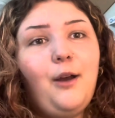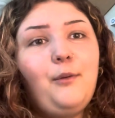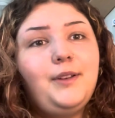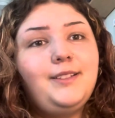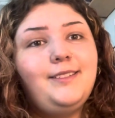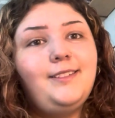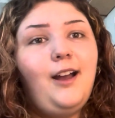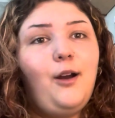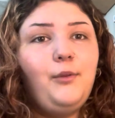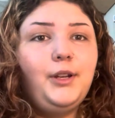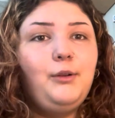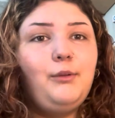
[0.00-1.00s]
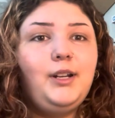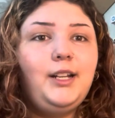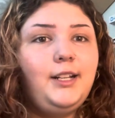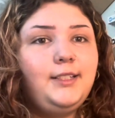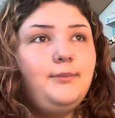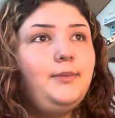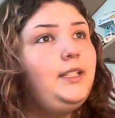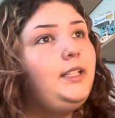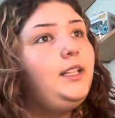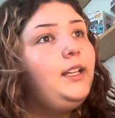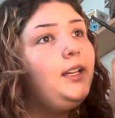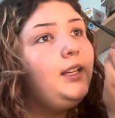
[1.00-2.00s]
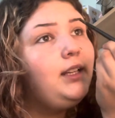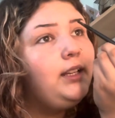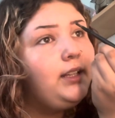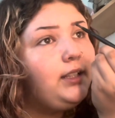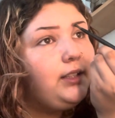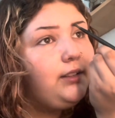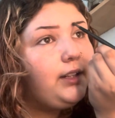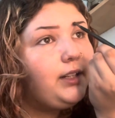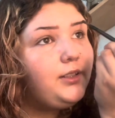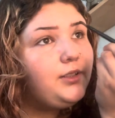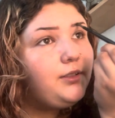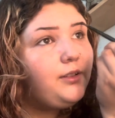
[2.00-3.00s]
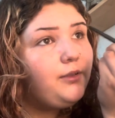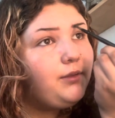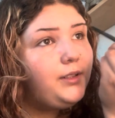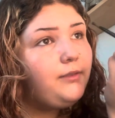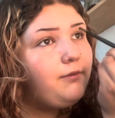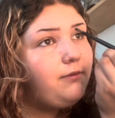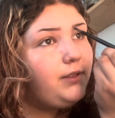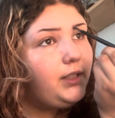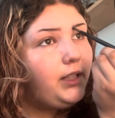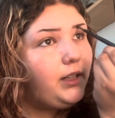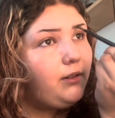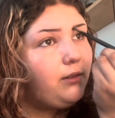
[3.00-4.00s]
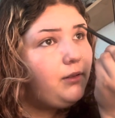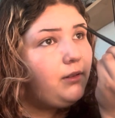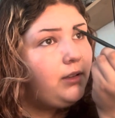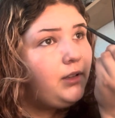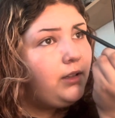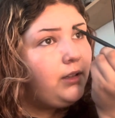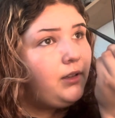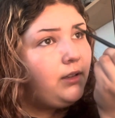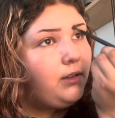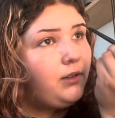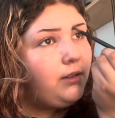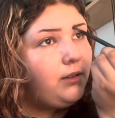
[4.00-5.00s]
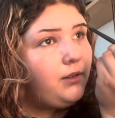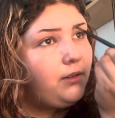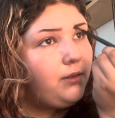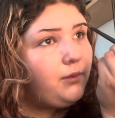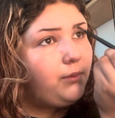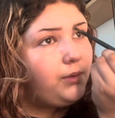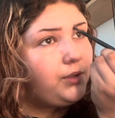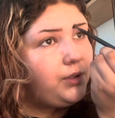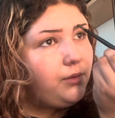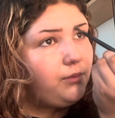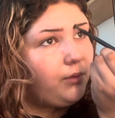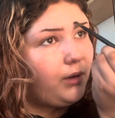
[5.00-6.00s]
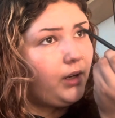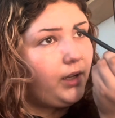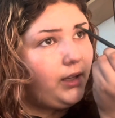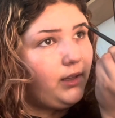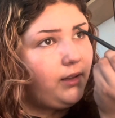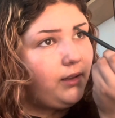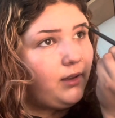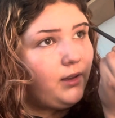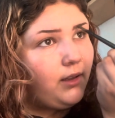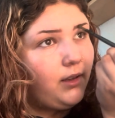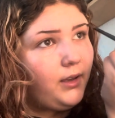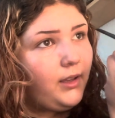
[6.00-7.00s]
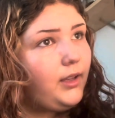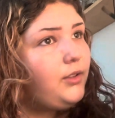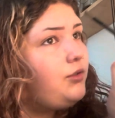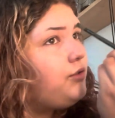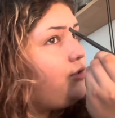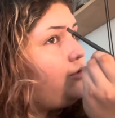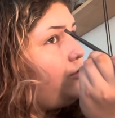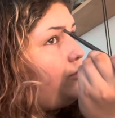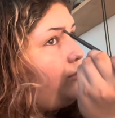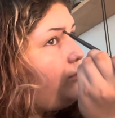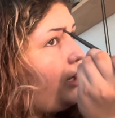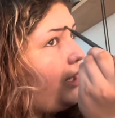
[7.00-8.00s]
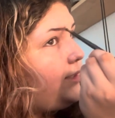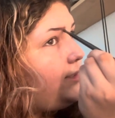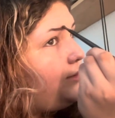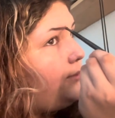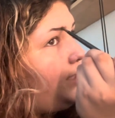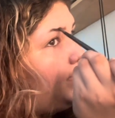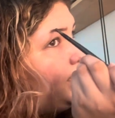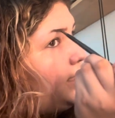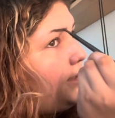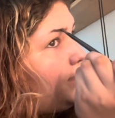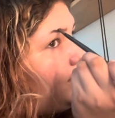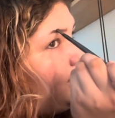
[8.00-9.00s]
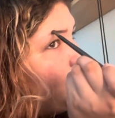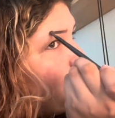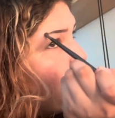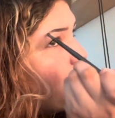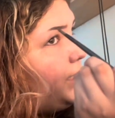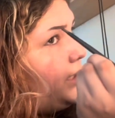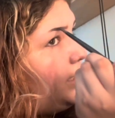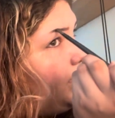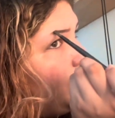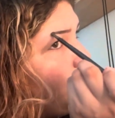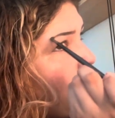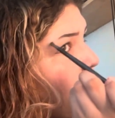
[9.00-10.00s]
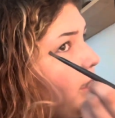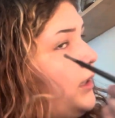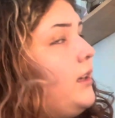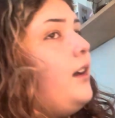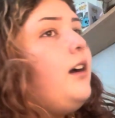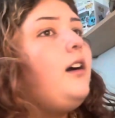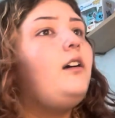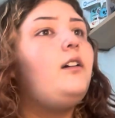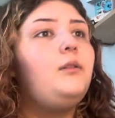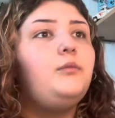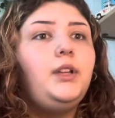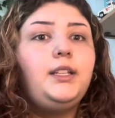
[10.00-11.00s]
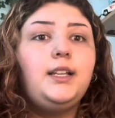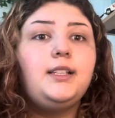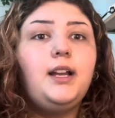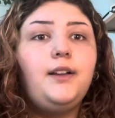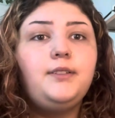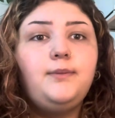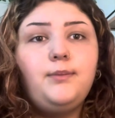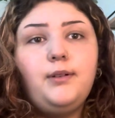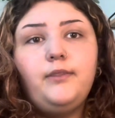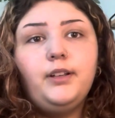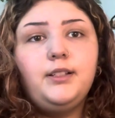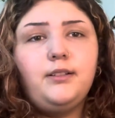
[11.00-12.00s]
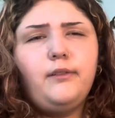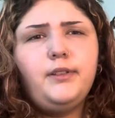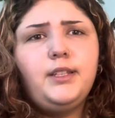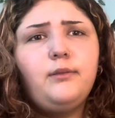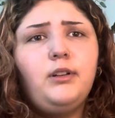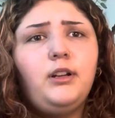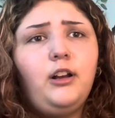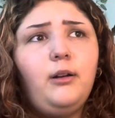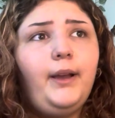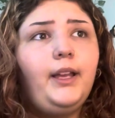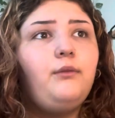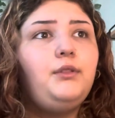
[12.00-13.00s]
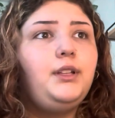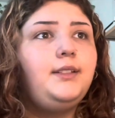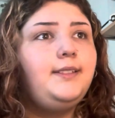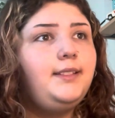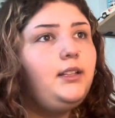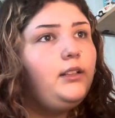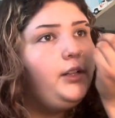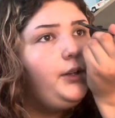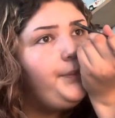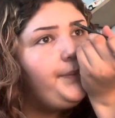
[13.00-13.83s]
was not where you wanted it to be, you kind of just go in and fill out what you want and try to make it as good as you can. It doesn't have to be perfect because obviously we're gonna go back in with concealer.